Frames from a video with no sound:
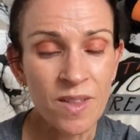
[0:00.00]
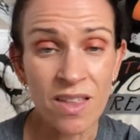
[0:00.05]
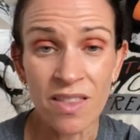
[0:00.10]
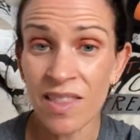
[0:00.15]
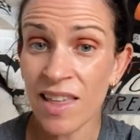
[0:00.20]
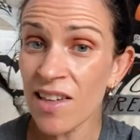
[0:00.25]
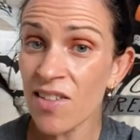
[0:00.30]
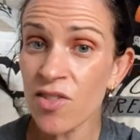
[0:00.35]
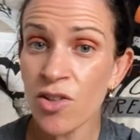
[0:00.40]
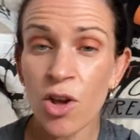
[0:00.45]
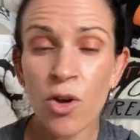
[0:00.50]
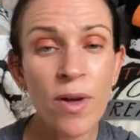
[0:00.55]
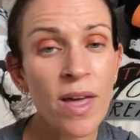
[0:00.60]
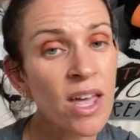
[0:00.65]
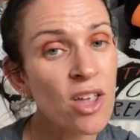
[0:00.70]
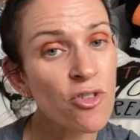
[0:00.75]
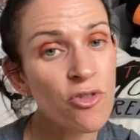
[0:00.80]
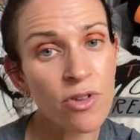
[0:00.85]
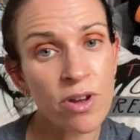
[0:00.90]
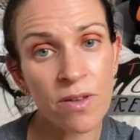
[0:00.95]
There's no
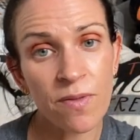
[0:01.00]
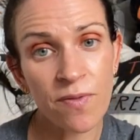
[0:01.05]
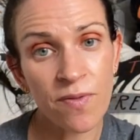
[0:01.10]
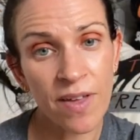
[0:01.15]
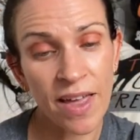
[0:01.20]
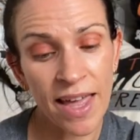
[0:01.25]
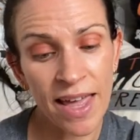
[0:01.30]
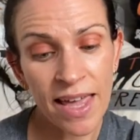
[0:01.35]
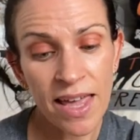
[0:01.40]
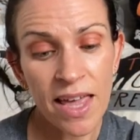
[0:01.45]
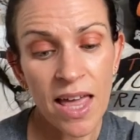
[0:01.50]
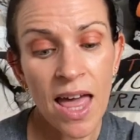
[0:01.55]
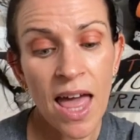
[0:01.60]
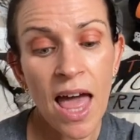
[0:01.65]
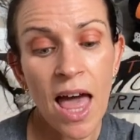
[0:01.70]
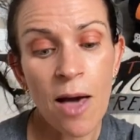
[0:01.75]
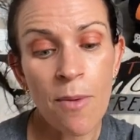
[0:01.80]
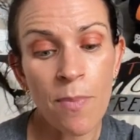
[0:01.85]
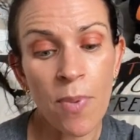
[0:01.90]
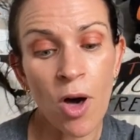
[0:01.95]
entry fee,
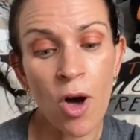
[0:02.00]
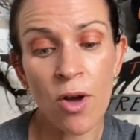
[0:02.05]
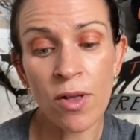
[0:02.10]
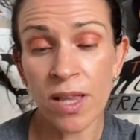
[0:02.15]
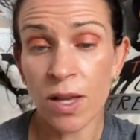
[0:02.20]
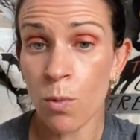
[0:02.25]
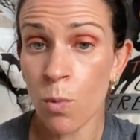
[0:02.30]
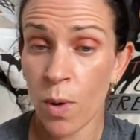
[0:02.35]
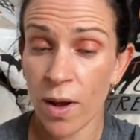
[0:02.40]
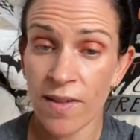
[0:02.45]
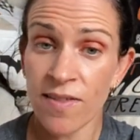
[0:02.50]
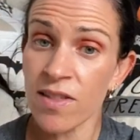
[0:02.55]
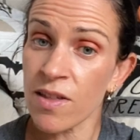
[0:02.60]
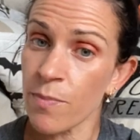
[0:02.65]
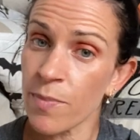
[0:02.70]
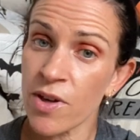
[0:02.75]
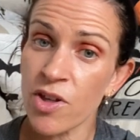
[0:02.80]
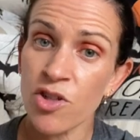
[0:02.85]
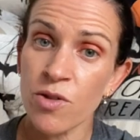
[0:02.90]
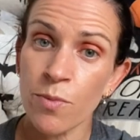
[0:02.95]
but only one
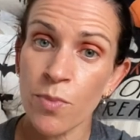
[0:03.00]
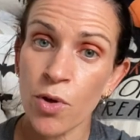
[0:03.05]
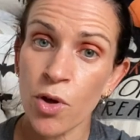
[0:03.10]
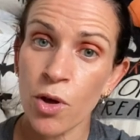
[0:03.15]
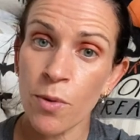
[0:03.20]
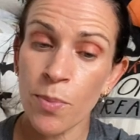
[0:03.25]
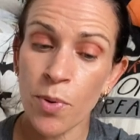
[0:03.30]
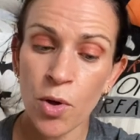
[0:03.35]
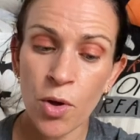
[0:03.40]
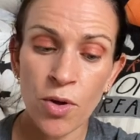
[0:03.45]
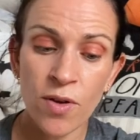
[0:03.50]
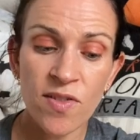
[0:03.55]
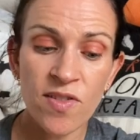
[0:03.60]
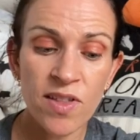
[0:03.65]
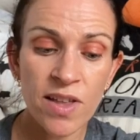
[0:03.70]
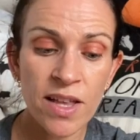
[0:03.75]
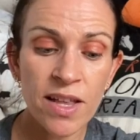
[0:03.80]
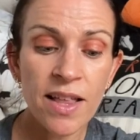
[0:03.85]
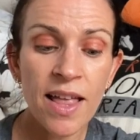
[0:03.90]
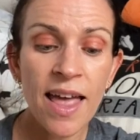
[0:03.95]
submission per
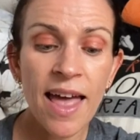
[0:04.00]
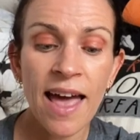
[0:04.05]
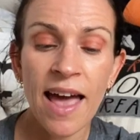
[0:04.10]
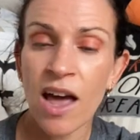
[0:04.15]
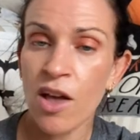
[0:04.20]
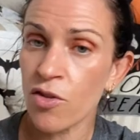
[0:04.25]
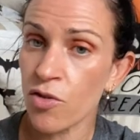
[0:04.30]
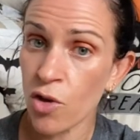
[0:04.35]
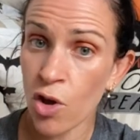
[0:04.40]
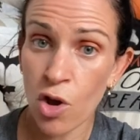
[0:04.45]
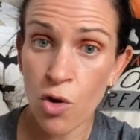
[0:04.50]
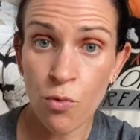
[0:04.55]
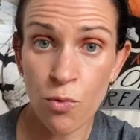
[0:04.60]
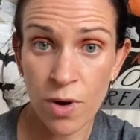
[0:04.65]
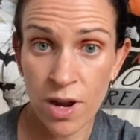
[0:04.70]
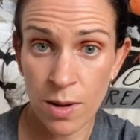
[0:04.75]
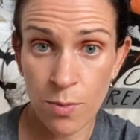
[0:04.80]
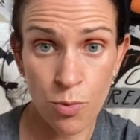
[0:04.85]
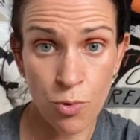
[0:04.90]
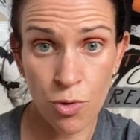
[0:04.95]
person and no
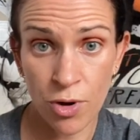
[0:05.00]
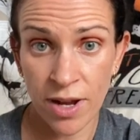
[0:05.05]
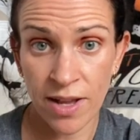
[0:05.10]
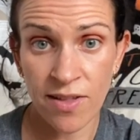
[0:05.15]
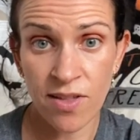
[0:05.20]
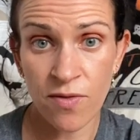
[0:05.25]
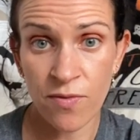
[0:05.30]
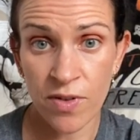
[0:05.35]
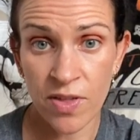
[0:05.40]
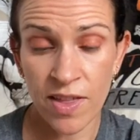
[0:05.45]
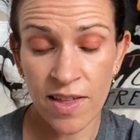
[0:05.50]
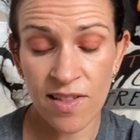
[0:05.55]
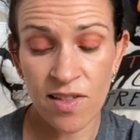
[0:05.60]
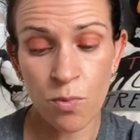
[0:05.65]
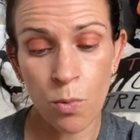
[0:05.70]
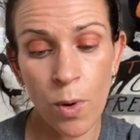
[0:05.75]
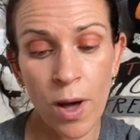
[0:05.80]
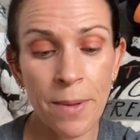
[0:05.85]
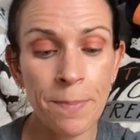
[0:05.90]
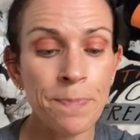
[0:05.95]
reprints for this
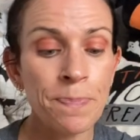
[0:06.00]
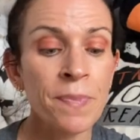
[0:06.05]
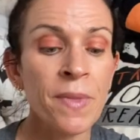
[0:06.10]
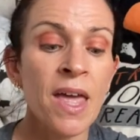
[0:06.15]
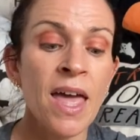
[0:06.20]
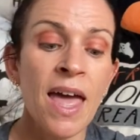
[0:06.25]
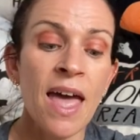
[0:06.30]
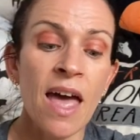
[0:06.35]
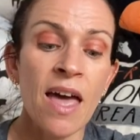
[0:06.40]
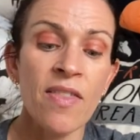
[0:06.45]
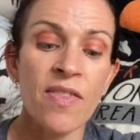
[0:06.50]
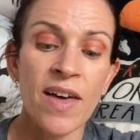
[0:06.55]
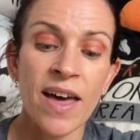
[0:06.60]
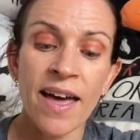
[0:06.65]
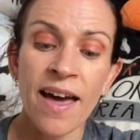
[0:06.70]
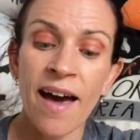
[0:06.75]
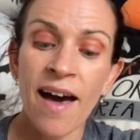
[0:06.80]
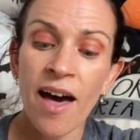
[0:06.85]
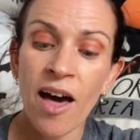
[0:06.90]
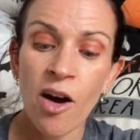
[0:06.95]
one. They
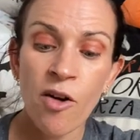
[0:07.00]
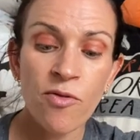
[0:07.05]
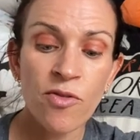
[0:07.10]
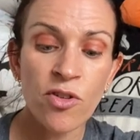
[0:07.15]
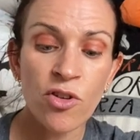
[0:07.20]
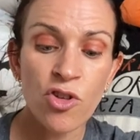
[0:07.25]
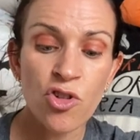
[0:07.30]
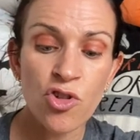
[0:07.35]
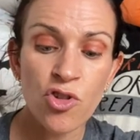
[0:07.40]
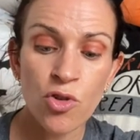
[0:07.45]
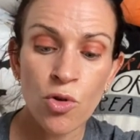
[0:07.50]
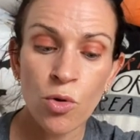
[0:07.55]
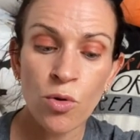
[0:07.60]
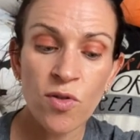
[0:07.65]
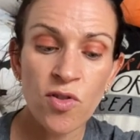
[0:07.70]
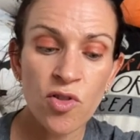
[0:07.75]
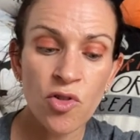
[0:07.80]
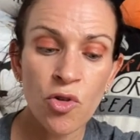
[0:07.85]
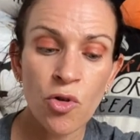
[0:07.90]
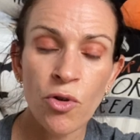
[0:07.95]
are after short
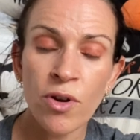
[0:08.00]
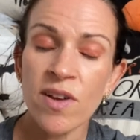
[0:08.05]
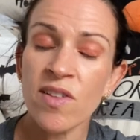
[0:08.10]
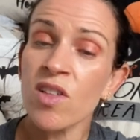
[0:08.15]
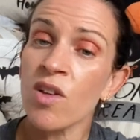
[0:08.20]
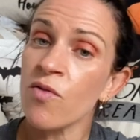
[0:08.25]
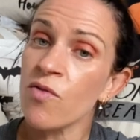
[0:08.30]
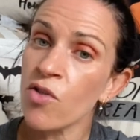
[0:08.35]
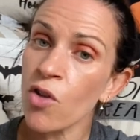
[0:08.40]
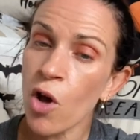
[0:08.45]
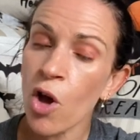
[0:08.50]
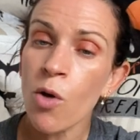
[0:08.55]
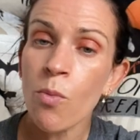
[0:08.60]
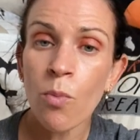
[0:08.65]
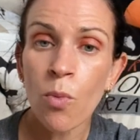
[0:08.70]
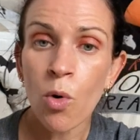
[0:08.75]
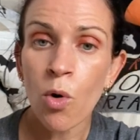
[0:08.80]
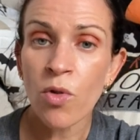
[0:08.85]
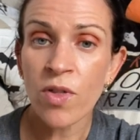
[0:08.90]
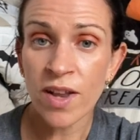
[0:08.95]
stories of no
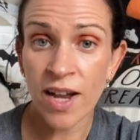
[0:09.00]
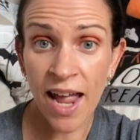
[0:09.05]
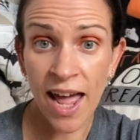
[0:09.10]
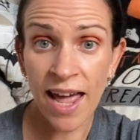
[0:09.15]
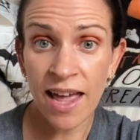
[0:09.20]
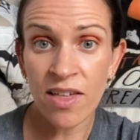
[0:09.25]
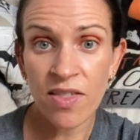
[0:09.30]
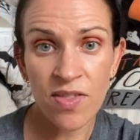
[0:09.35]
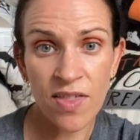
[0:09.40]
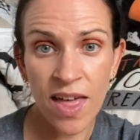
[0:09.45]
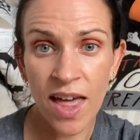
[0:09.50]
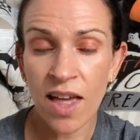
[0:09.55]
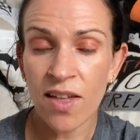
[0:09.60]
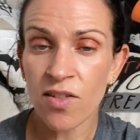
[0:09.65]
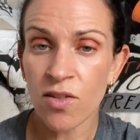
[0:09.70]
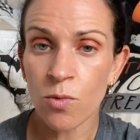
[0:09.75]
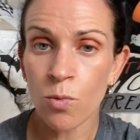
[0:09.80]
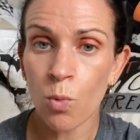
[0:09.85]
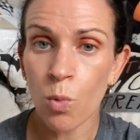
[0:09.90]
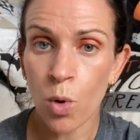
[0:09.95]
more than
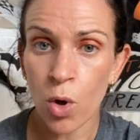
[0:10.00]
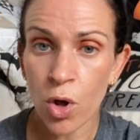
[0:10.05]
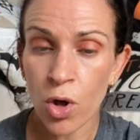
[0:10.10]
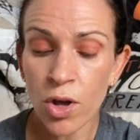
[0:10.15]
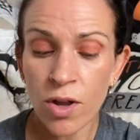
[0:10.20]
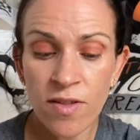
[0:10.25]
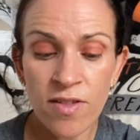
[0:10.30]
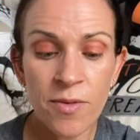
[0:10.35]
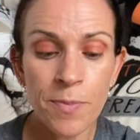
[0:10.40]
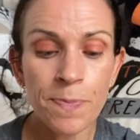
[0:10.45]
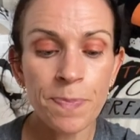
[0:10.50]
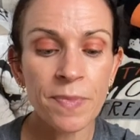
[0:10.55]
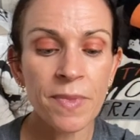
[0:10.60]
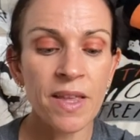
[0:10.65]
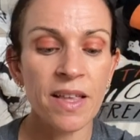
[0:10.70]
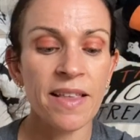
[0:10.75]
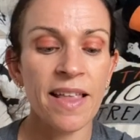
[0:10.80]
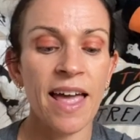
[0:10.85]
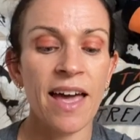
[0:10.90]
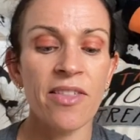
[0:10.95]
8,000 words.
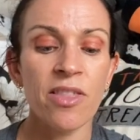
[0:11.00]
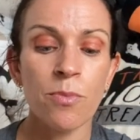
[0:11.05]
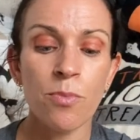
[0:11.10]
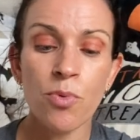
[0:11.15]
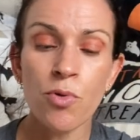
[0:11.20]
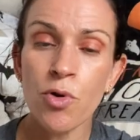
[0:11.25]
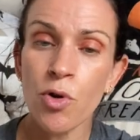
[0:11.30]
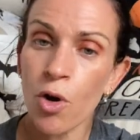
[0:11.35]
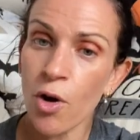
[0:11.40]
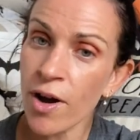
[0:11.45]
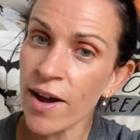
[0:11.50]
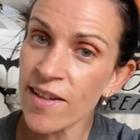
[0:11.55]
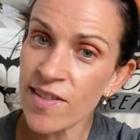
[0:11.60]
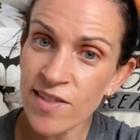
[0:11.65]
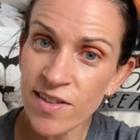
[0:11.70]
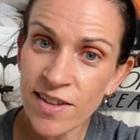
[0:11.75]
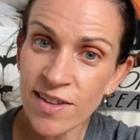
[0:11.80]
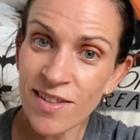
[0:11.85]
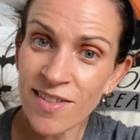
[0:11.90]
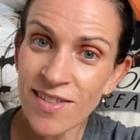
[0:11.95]
Now the
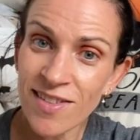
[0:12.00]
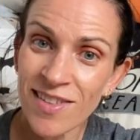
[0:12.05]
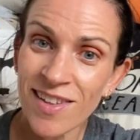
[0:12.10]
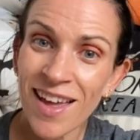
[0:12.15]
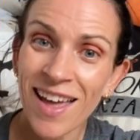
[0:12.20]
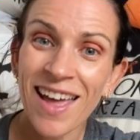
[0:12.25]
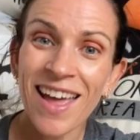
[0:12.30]
prizes,